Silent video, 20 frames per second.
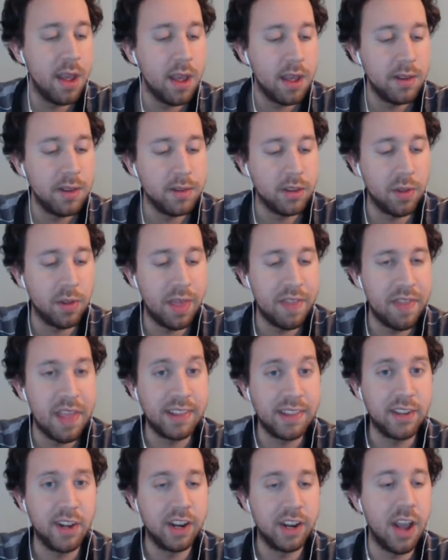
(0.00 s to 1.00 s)
So
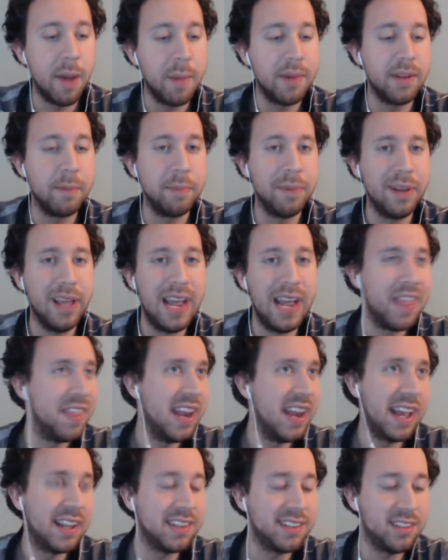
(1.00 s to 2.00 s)
that's going to come into play in the
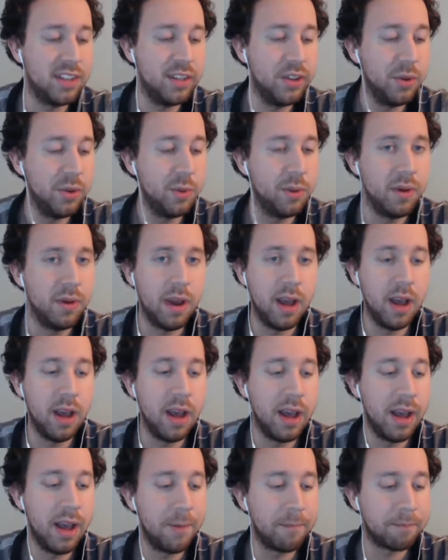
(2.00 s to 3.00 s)
next 2
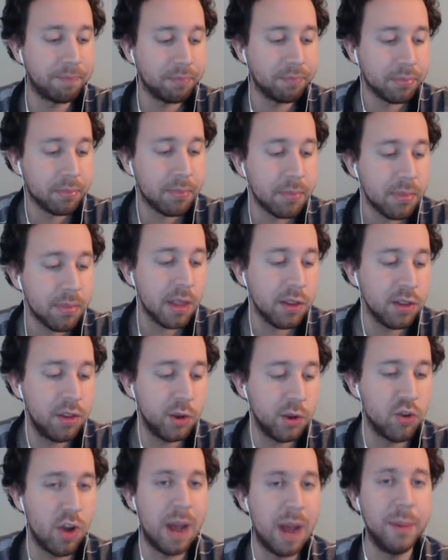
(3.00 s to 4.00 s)

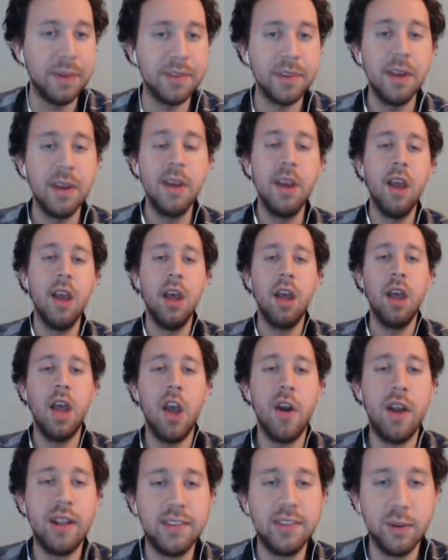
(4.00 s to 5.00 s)
Tribals.
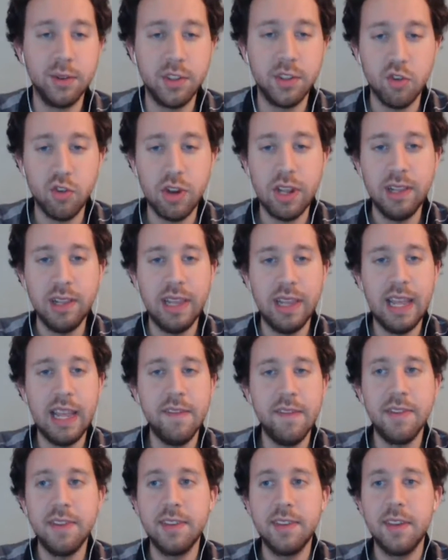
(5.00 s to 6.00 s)
All right, so Suri
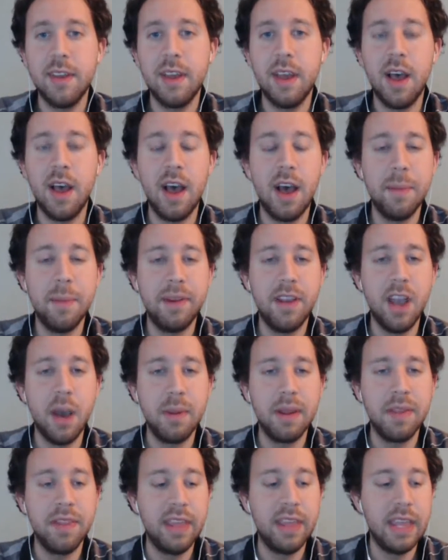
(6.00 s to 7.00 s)
leaves,
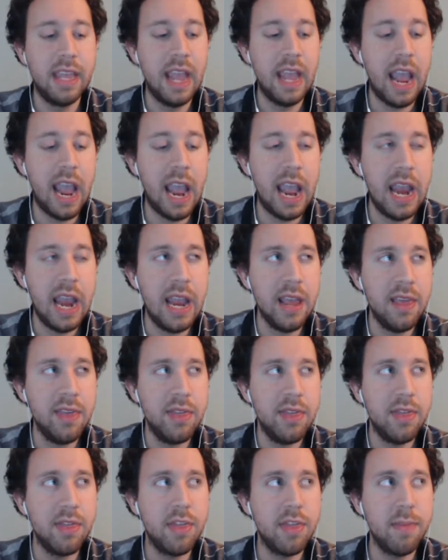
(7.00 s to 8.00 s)
becoming the
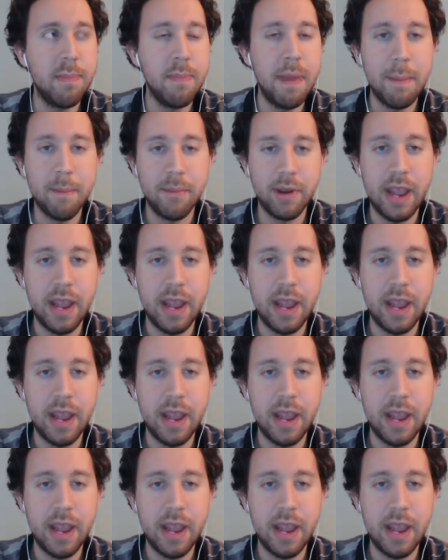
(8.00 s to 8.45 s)
8th member.